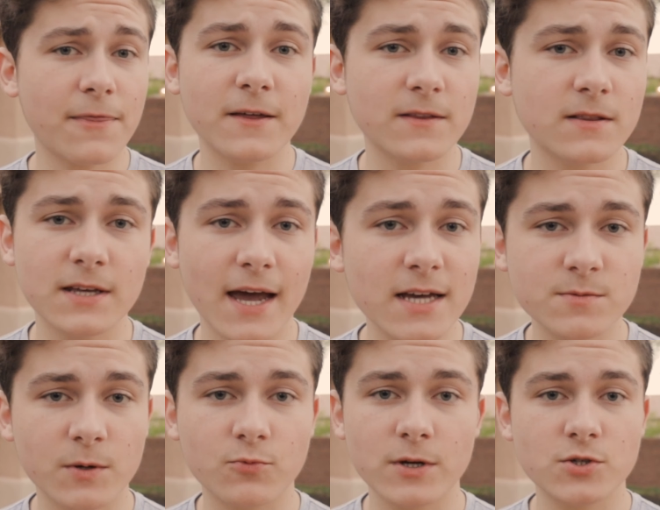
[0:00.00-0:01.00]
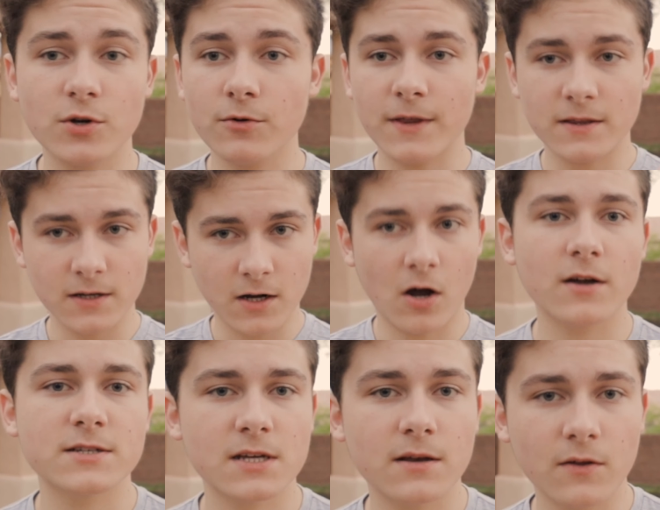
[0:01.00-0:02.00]
I think that the aspect ratio that the
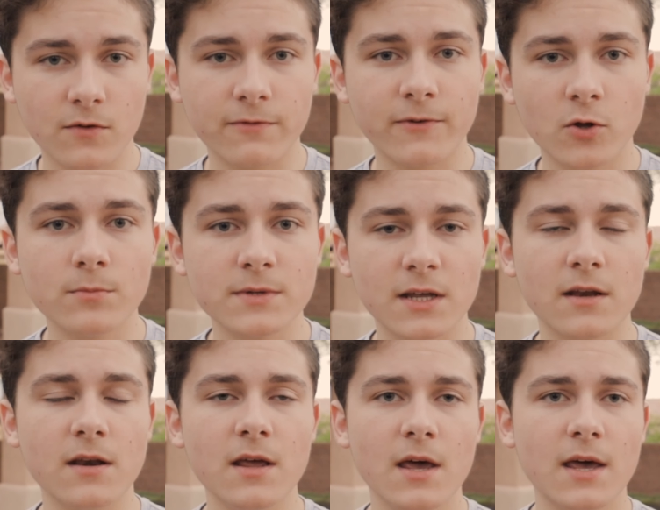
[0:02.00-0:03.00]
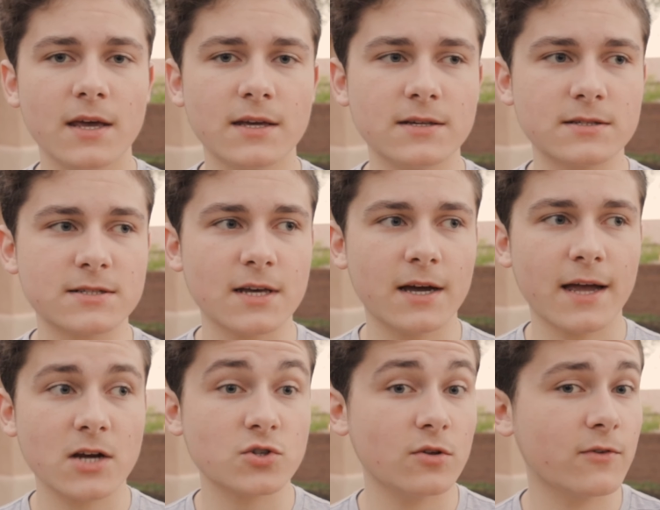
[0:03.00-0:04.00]
content is filmed in is
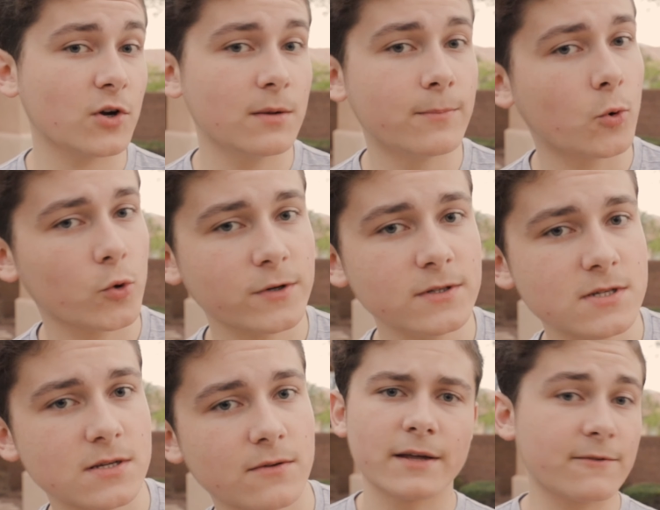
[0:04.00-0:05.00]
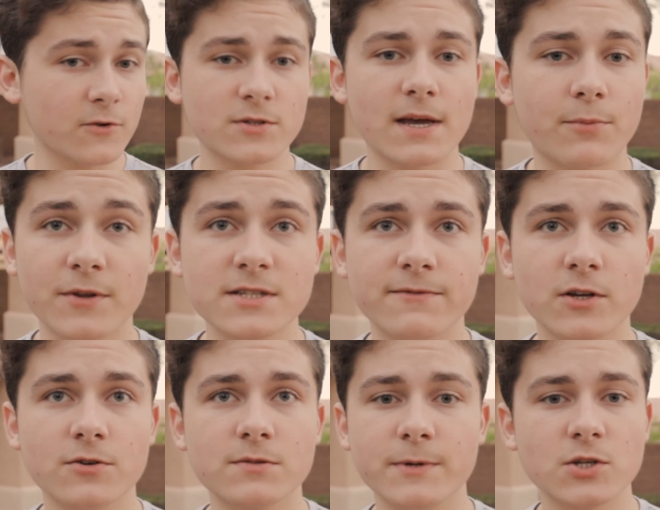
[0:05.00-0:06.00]
actually very important. Like, for example, this
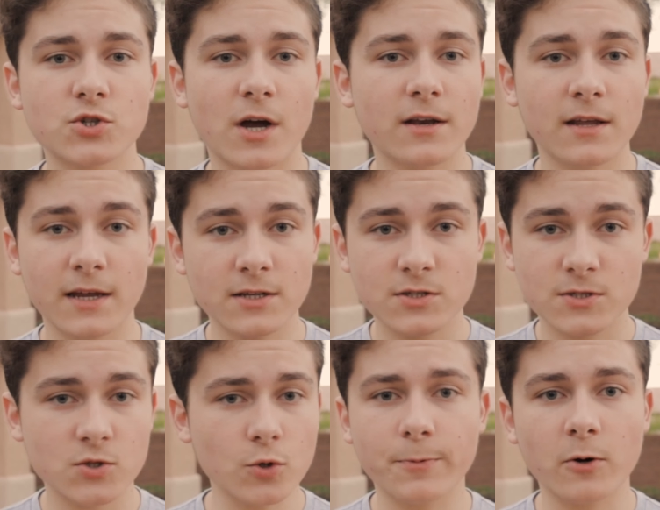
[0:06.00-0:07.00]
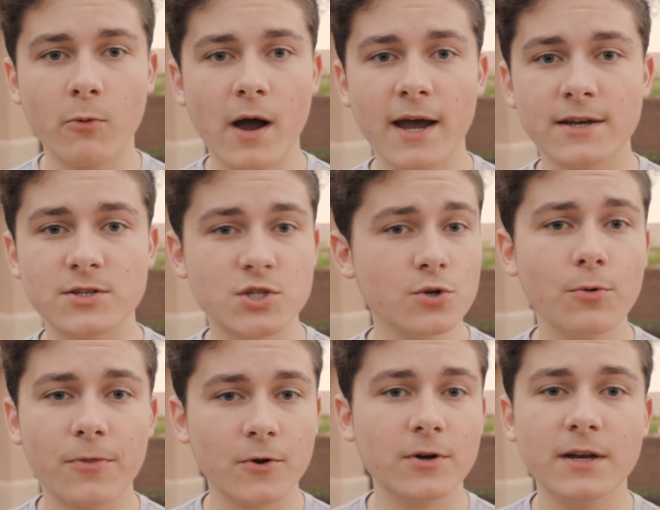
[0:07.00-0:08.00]
video is being shot in a super wide
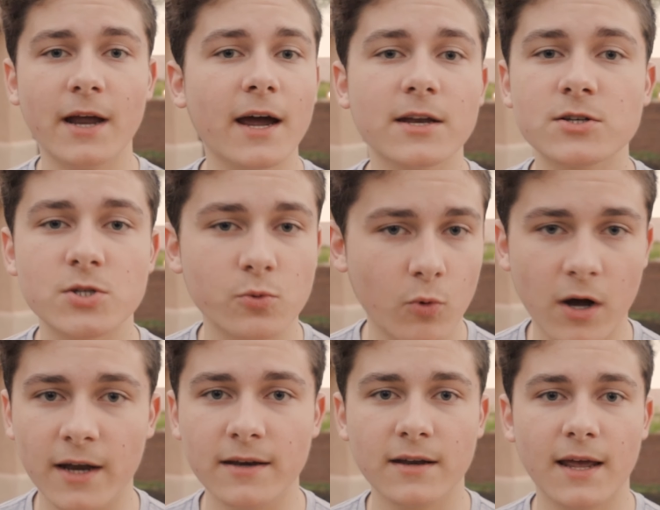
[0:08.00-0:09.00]
239:1,